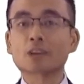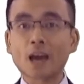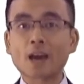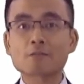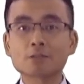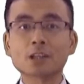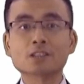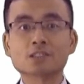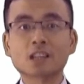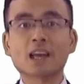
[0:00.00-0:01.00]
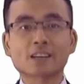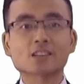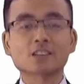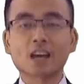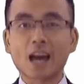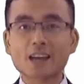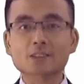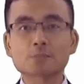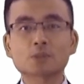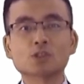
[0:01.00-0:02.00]
carefully selected
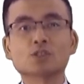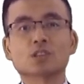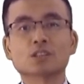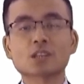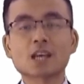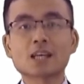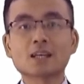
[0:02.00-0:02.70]
expert tutors